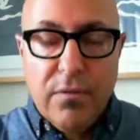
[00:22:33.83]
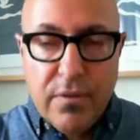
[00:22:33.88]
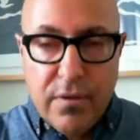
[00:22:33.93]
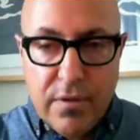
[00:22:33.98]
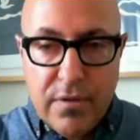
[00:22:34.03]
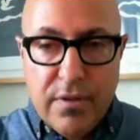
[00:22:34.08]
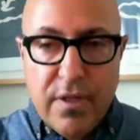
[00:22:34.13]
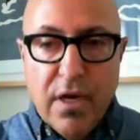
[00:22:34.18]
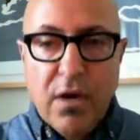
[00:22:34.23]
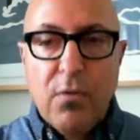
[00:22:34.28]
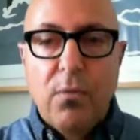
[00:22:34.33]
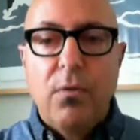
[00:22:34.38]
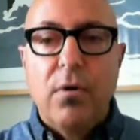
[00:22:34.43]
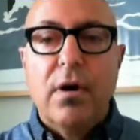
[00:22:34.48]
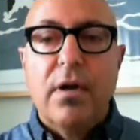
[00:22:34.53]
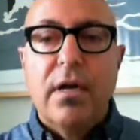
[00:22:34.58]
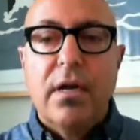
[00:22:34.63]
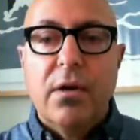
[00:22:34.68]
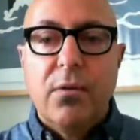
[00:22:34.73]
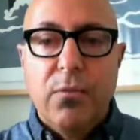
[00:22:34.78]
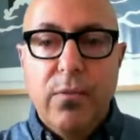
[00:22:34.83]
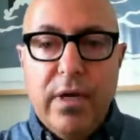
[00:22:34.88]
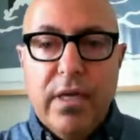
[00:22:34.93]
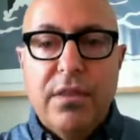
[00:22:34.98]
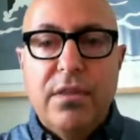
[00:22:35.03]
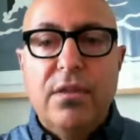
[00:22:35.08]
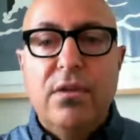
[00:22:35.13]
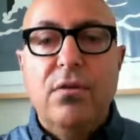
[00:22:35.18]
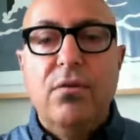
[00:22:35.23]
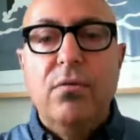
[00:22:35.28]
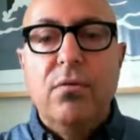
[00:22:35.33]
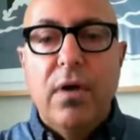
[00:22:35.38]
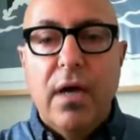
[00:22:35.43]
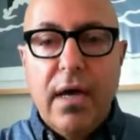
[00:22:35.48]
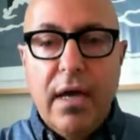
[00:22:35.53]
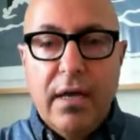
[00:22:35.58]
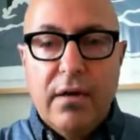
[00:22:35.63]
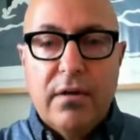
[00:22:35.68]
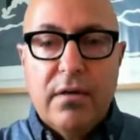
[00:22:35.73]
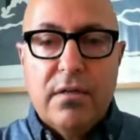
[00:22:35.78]
they're working with you,
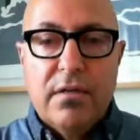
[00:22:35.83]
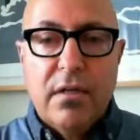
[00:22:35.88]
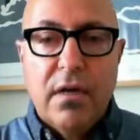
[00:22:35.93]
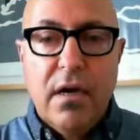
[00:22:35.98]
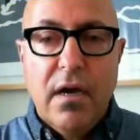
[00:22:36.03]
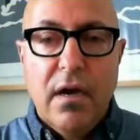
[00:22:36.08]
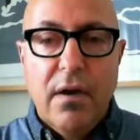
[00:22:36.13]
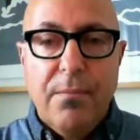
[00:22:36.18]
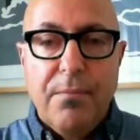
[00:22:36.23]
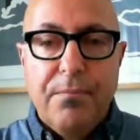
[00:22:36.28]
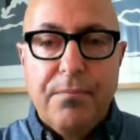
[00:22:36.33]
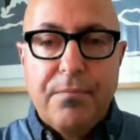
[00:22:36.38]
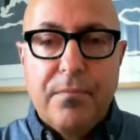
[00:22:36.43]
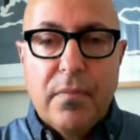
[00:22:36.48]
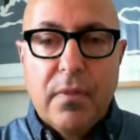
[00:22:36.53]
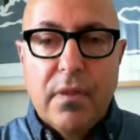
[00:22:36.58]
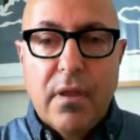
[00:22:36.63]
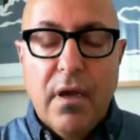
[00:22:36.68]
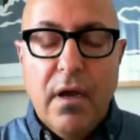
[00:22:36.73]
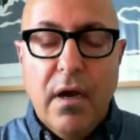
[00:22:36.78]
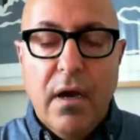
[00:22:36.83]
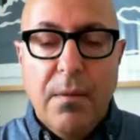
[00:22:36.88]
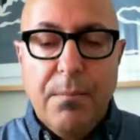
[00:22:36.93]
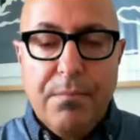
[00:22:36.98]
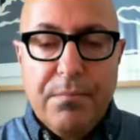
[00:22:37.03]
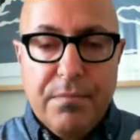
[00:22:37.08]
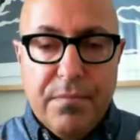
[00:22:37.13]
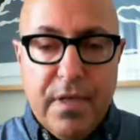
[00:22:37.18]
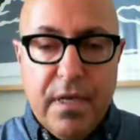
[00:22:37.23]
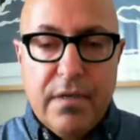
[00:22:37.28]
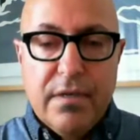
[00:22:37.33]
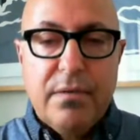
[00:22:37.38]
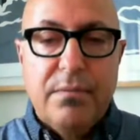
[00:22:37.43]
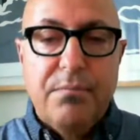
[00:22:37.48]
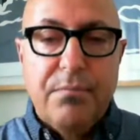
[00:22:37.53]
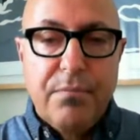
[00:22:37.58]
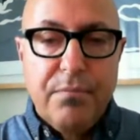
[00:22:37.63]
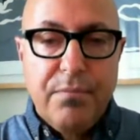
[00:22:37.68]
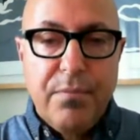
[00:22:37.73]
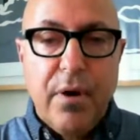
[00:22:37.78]
and that
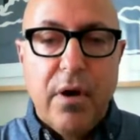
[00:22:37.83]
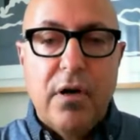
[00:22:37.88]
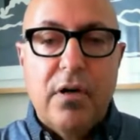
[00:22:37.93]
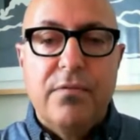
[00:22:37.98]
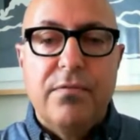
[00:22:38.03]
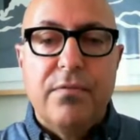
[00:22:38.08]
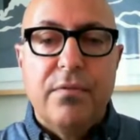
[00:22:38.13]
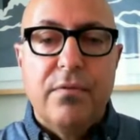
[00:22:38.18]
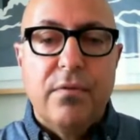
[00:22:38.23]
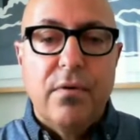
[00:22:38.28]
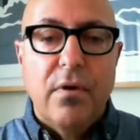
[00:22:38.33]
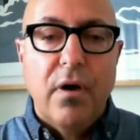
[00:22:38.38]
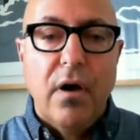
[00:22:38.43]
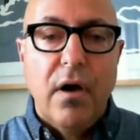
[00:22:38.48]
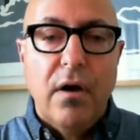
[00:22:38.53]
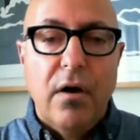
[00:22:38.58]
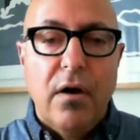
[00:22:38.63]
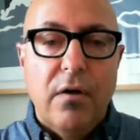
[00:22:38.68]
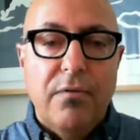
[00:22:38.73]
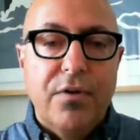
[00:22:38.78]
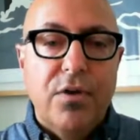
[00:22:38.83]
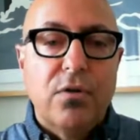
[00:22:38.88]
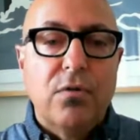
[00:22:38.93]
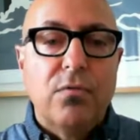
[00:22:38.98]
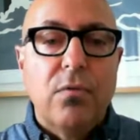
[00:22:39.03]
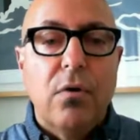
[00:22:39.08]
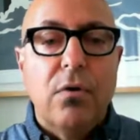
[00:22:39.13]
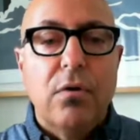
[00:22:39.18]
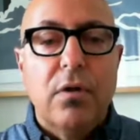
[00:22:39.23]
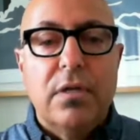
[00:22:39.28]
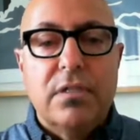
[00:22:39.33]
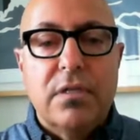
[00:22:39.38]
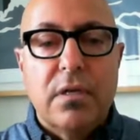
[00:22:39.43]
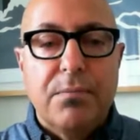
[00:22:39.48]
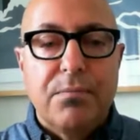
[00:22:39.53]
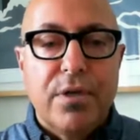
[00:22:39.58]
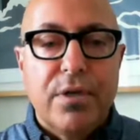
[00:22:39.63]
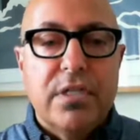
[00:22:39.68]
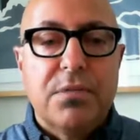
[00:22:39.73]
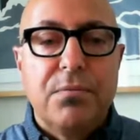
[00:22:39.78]
part of your role as a
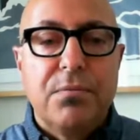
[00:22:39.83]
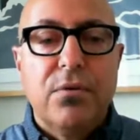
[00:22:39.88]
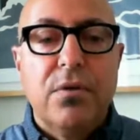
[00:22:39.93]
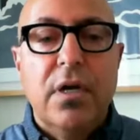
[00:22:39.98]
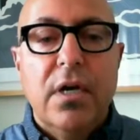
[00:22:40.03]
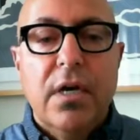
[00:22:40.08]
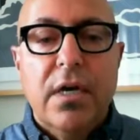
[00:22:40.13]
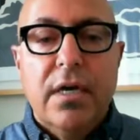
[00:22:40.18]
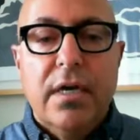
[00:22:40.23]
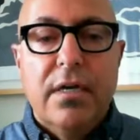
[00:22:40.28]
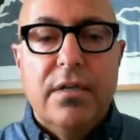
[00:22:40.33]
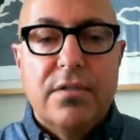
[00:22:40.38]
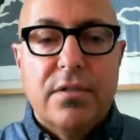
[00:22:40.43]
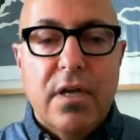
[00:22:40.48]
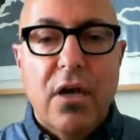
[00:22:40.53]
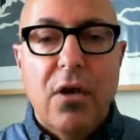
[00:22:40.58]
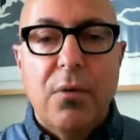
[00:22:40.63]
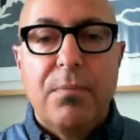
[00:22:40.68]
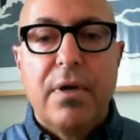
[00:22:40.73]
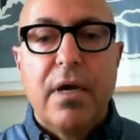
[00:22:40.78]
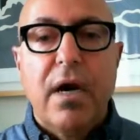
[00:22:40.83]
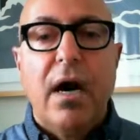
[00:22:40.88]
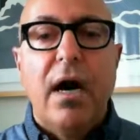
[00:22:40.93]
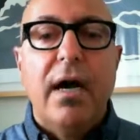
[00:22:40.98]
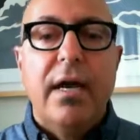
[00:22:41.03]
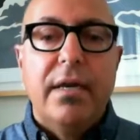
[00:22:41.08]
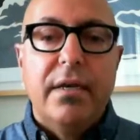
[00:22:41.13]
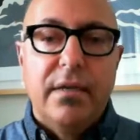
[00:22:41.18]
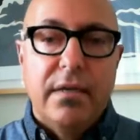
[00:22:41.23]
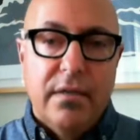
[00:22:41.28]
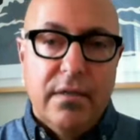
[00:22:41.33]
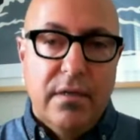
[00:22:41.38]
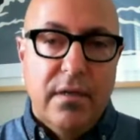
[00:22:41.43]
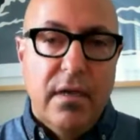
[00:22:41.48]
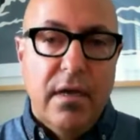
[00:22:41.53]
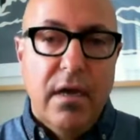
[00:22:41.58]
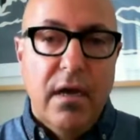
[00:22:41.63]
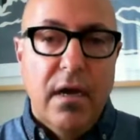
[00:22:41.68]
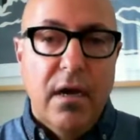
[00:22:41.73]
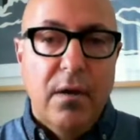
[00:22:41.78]
principal is to help guide
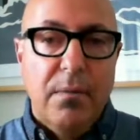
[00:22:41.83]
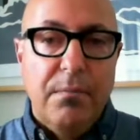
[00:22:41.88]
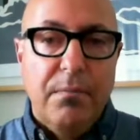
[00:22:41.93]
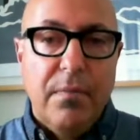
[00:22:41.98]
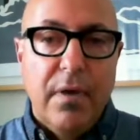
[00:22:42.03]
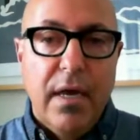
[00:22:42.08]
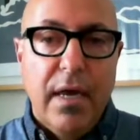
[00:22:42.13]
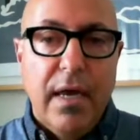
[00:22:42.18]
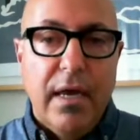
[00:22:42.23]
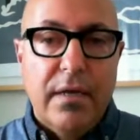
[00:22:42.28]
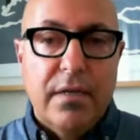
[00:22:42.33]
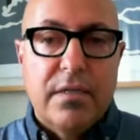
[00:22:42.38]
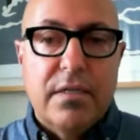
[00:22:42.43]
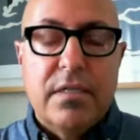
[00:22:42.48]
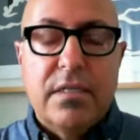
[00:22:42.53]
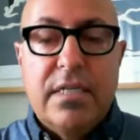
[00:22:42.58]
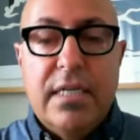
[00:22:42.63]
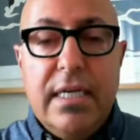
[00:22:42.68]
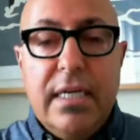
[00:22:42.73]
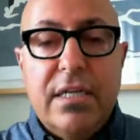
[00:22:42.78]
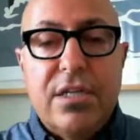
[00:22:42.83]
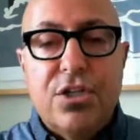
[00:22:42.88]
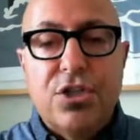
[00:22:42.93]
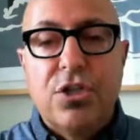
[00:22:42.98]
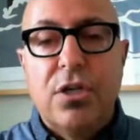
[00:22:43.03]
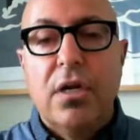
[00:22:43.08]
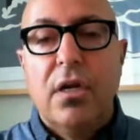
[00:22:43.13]
and teach